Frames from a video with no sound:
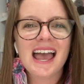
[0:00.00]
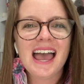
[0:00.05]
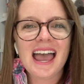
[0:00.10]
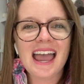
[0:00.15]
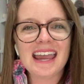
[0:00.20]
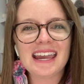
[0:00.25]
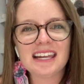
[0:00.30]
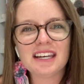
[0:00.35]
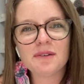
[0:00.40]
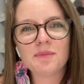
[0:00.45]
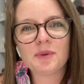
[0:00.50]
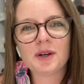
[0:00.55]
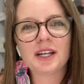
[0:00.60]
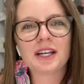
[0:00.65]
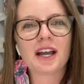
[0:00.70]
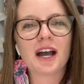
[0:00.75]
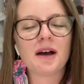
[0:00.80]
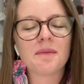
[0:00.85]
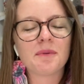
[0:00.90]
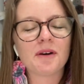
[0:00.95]
and bring
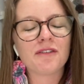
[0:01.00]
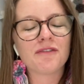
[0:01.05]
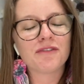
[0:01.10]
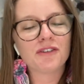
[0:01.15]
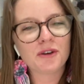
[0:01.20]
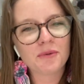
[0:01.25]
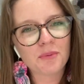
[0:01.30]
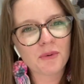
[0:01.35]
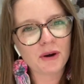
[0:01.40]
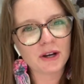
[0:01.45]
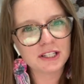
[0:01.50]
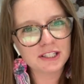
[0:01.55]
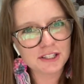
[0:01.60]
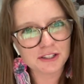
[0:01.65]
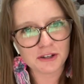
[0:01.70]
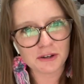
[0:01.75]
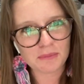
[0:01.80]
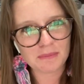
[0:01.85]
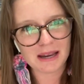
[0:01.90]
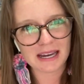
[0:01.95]
up a few points
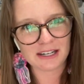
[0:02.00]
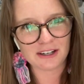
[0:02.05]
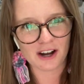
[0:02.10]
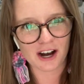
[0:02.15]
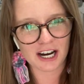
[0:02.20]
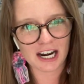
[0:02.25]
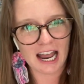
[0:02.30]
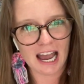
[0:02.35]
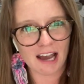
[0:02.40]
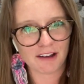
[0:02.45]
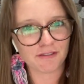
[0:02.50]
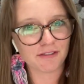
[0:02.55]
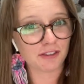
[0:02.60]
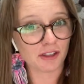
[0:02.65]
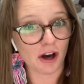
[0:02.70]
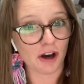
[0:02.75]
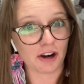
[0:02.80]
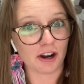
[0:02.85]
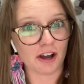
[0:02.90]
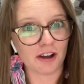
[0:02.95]
you may not have
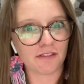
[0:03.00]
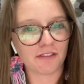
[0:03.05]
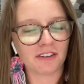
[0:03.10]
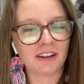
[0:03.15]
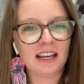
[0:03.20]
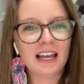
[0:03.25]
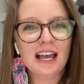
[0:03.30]
thought of.